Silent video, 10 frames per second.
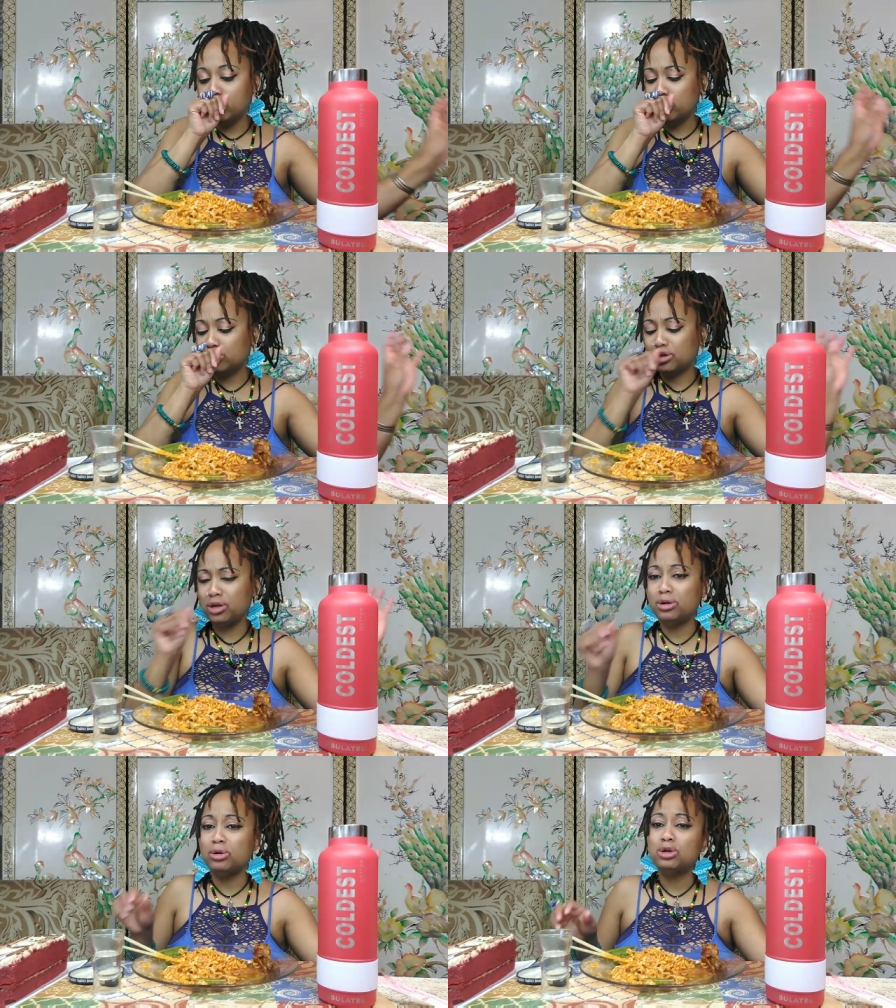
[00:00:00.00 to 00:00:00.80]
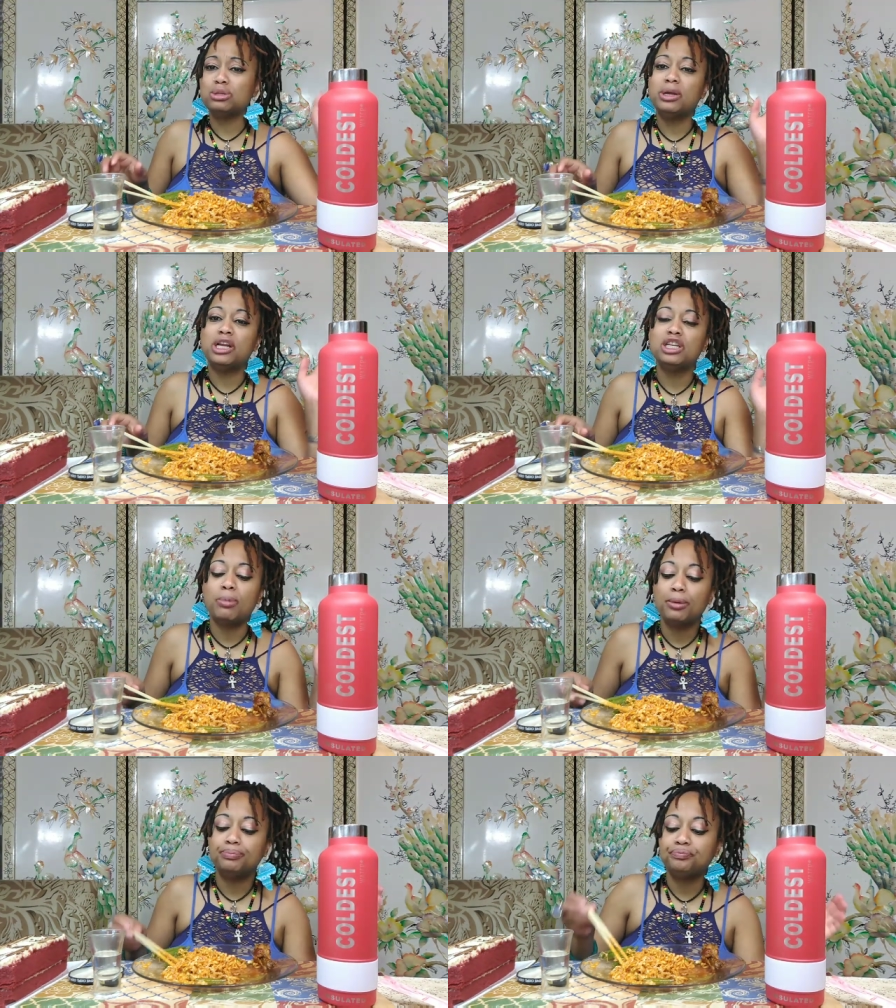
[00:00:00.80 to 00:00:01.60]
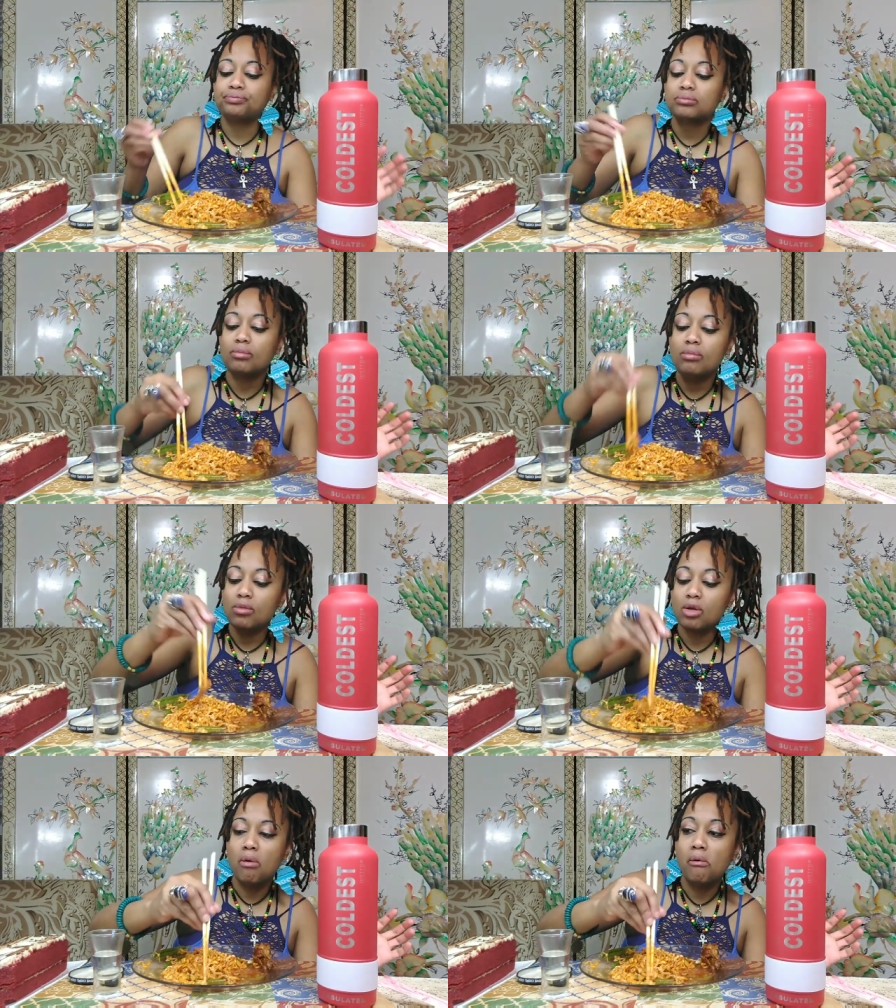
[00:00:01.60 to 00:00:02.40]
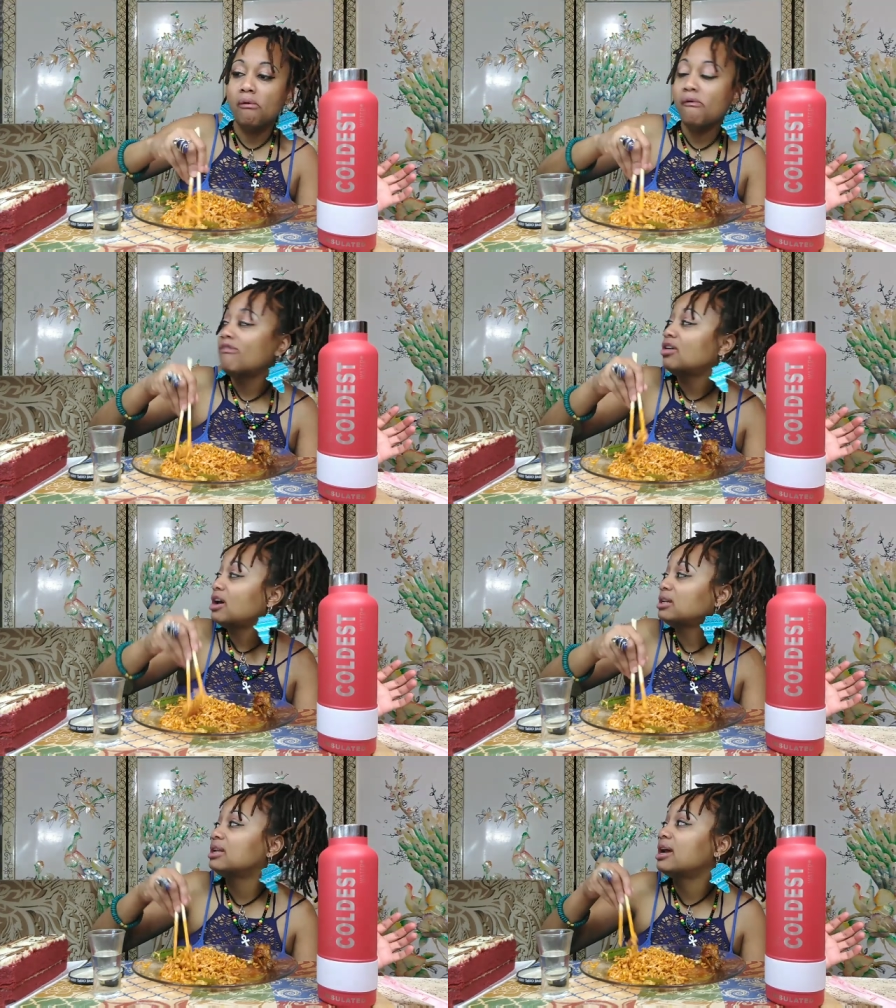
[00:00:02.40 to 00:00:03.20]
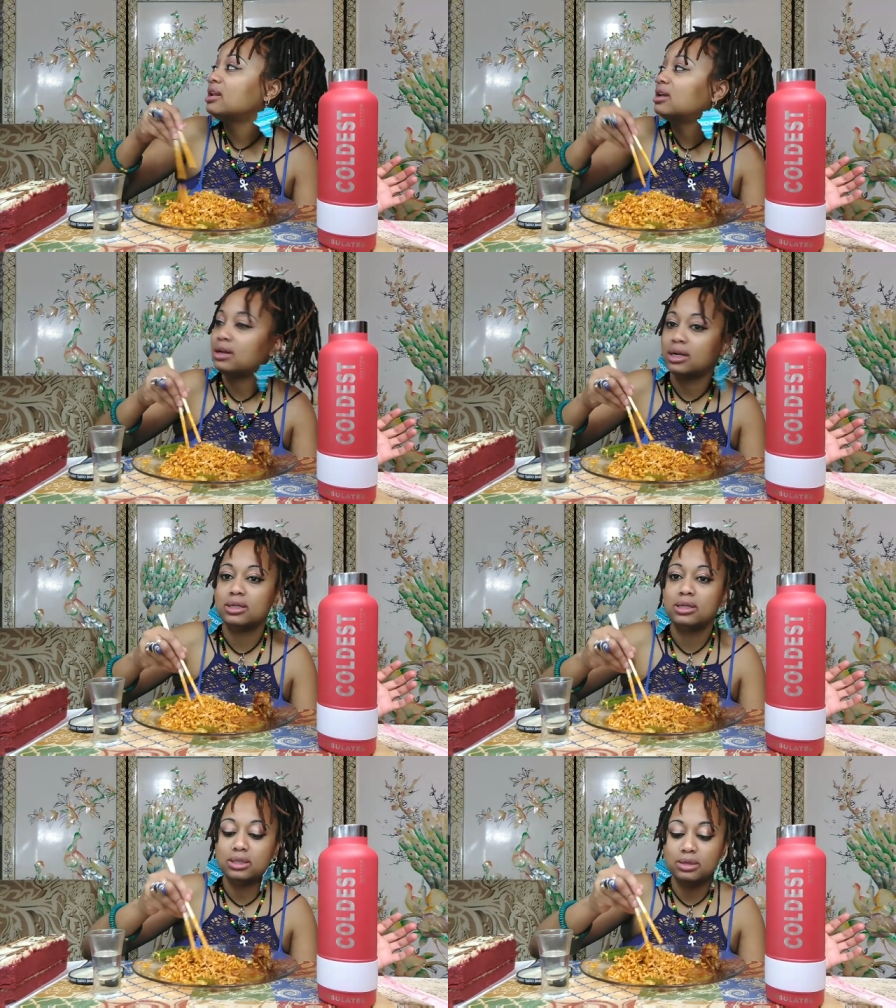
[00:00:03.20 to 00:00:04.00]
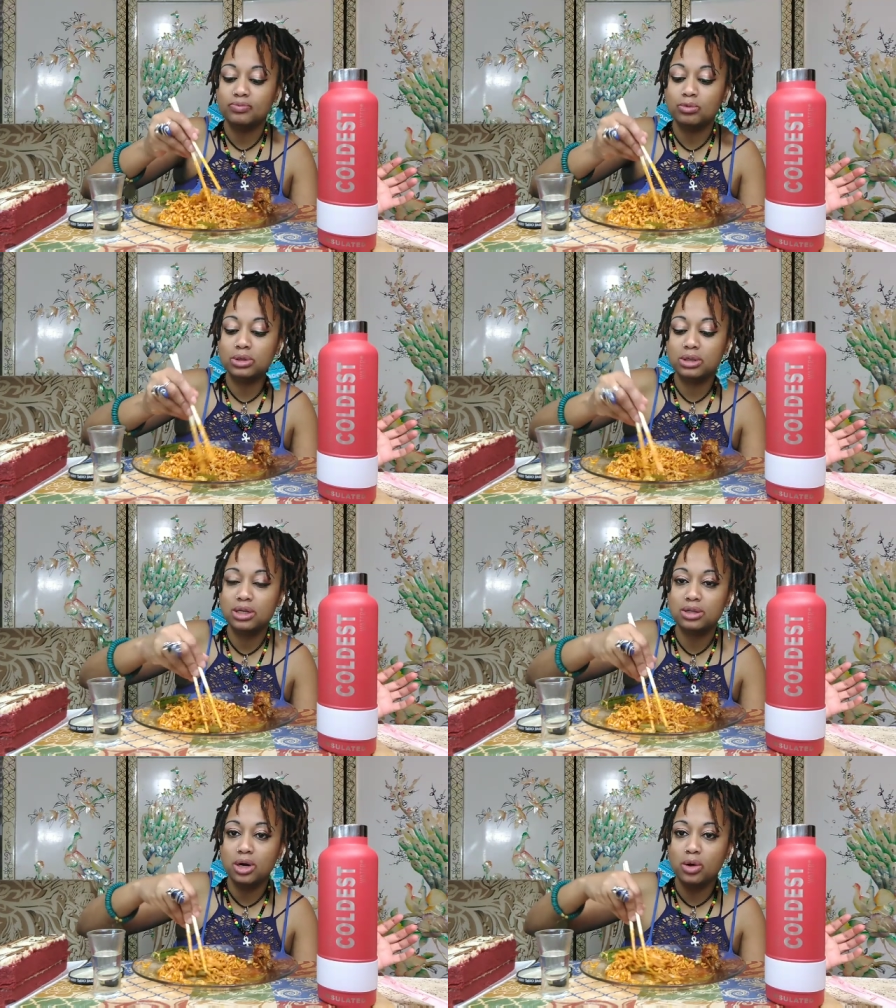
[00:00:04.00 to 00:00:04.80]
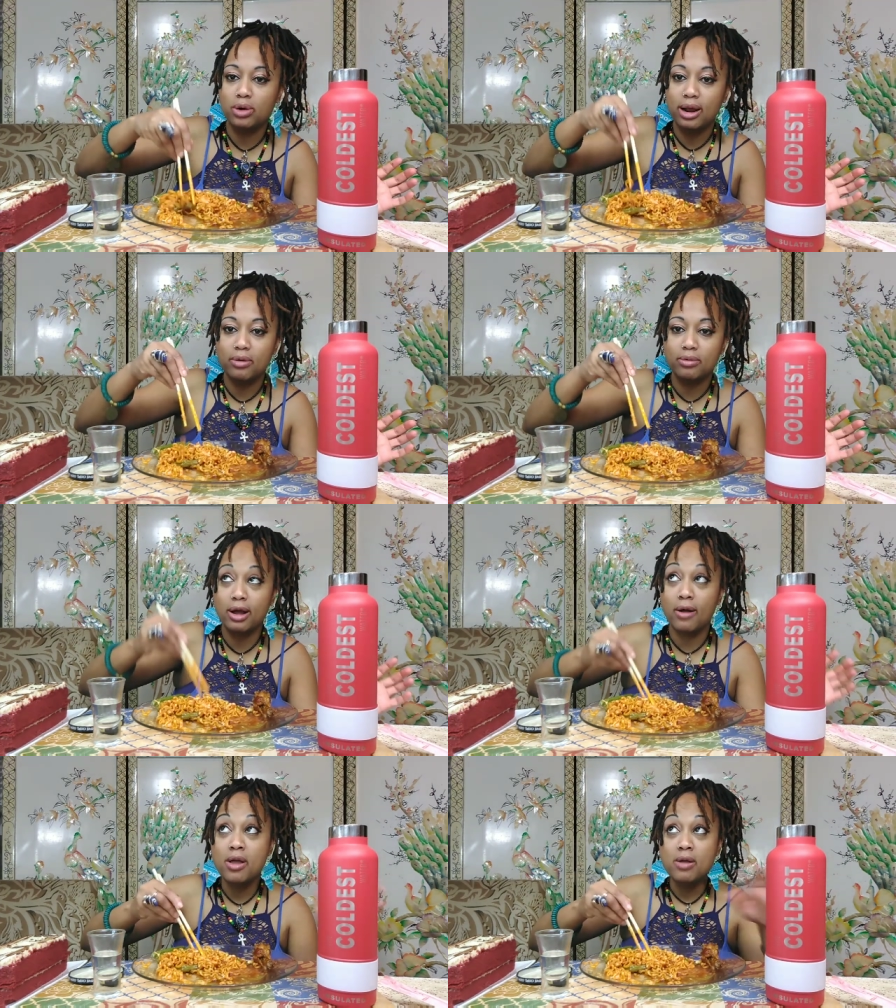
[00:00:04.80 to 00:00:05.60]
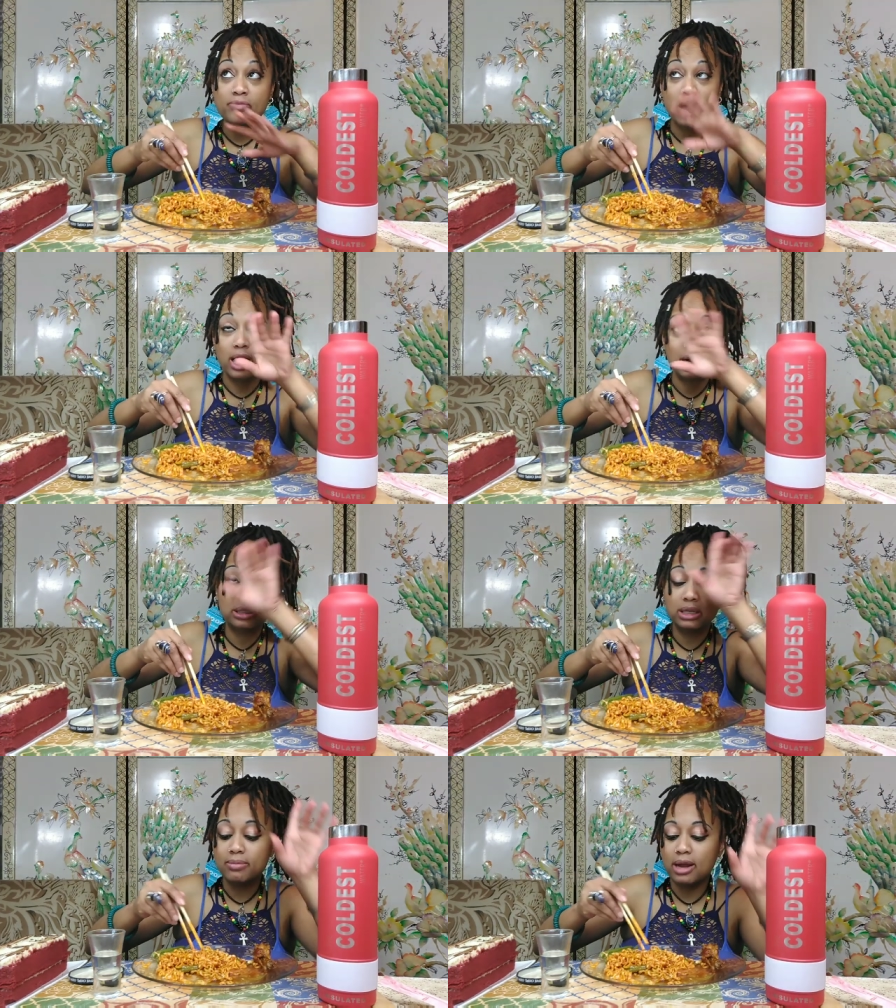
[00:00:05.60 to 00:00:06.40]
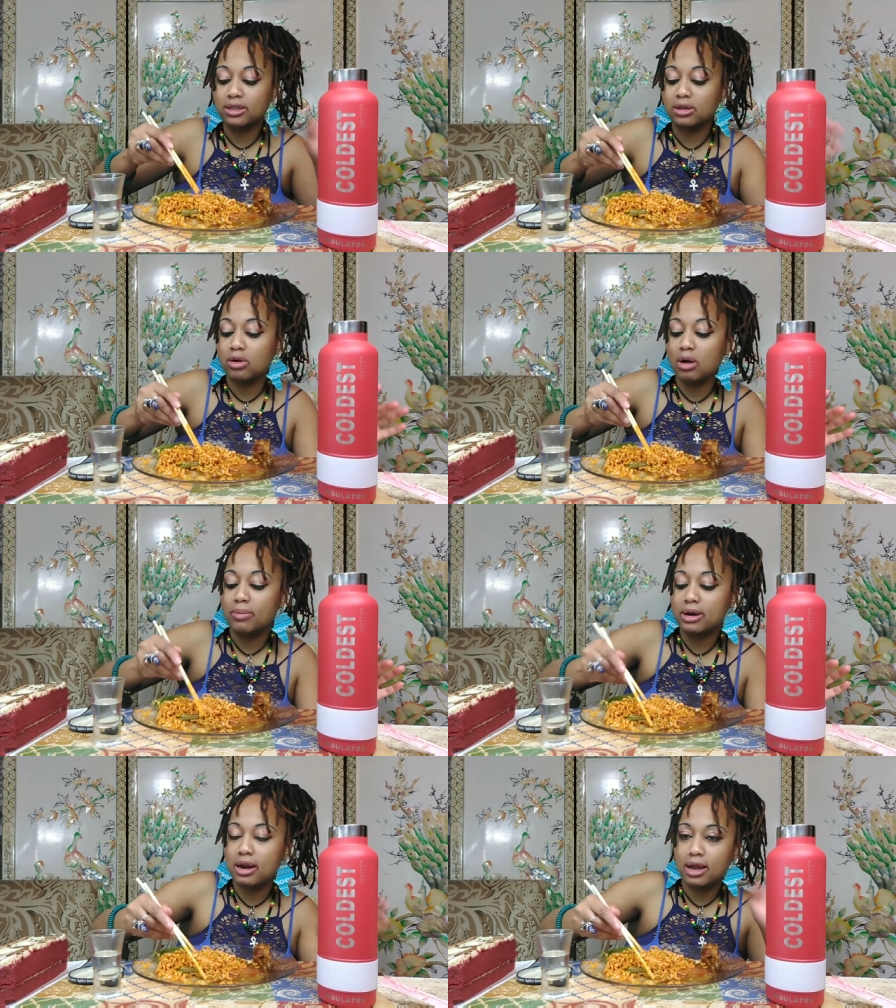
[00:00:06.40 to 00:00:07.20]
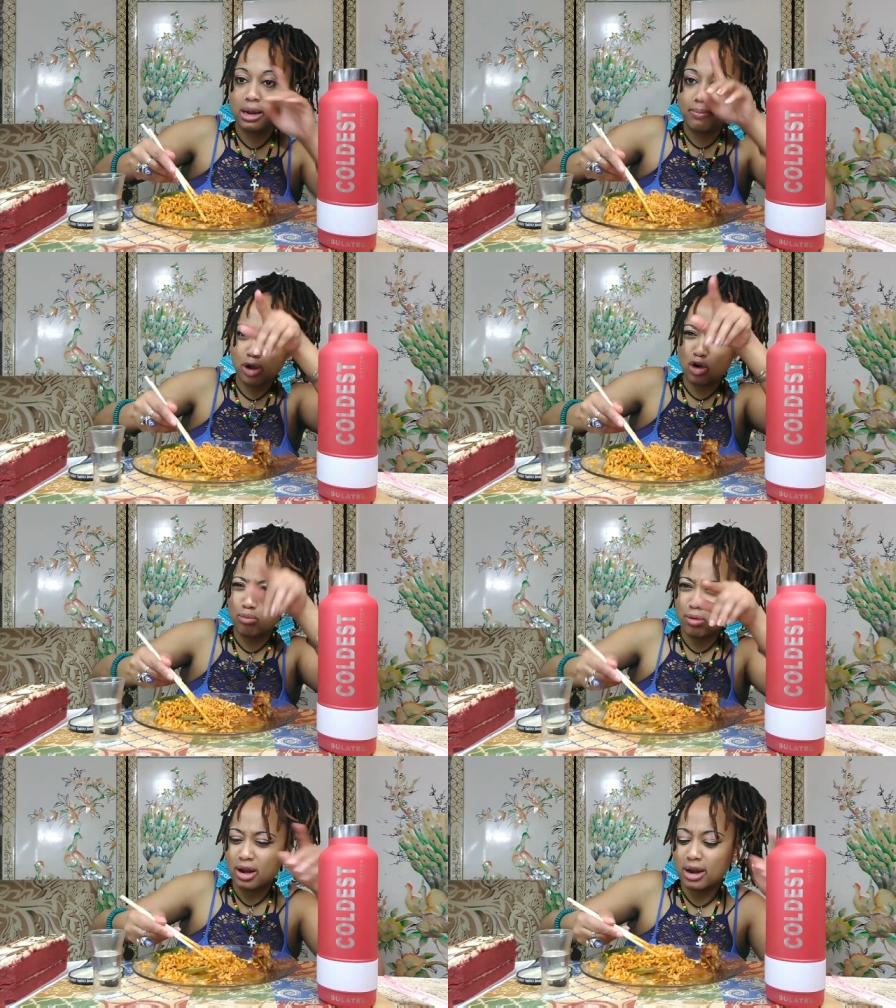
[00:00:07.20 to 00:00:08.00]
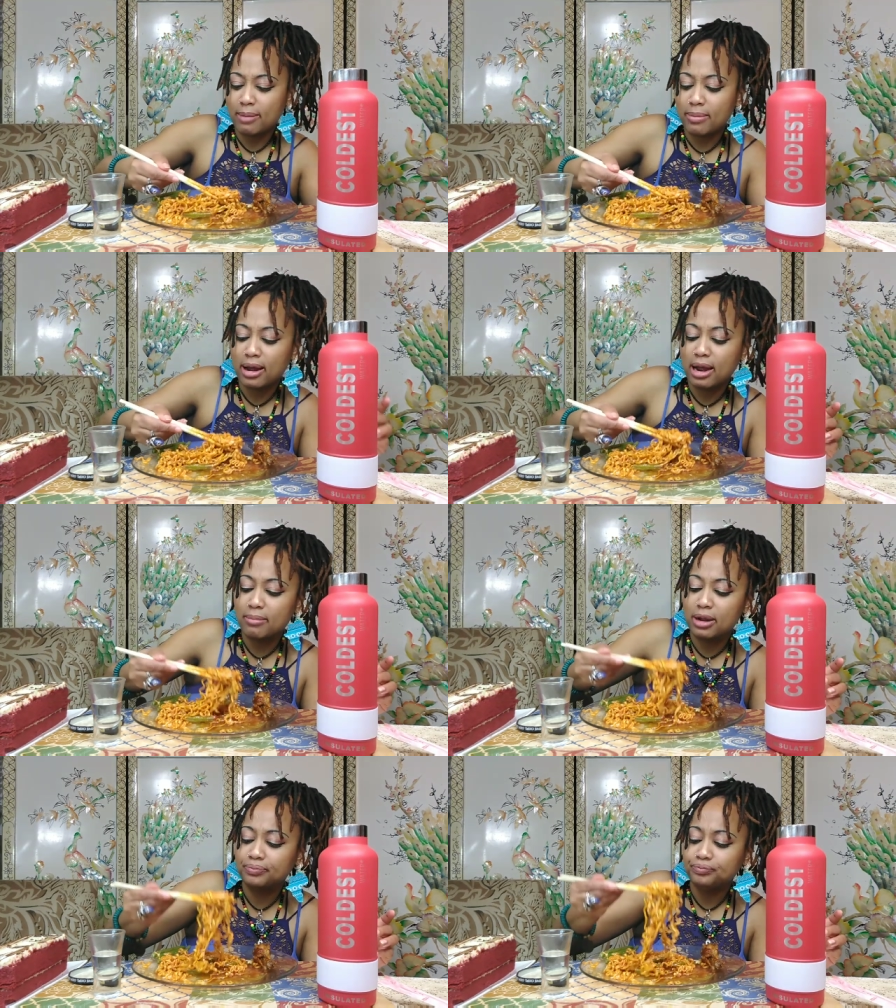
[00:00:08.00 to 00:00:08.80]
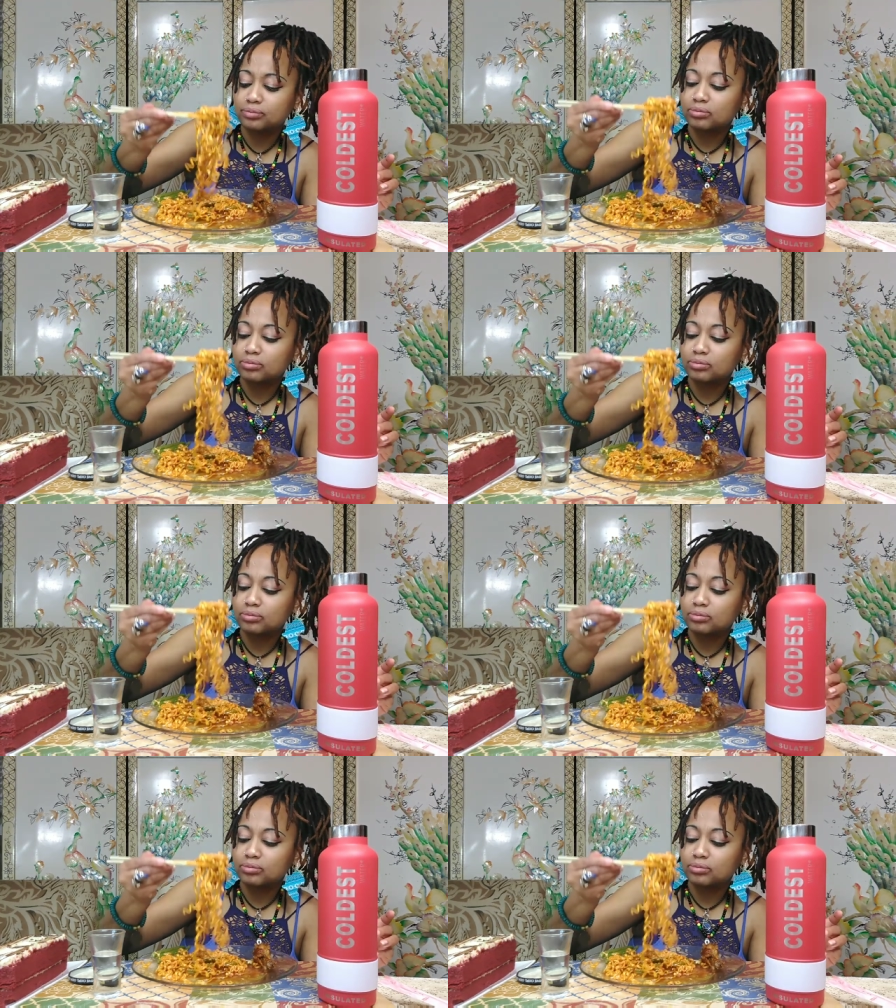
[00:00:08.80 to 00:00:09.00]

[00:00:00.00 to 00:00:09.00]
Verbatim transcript: Ooh, excuse me, kitchen burp. How does lighting look like this? Well, the sun's starting to go down now. I got some lights on, but not like that big old bright light behind me.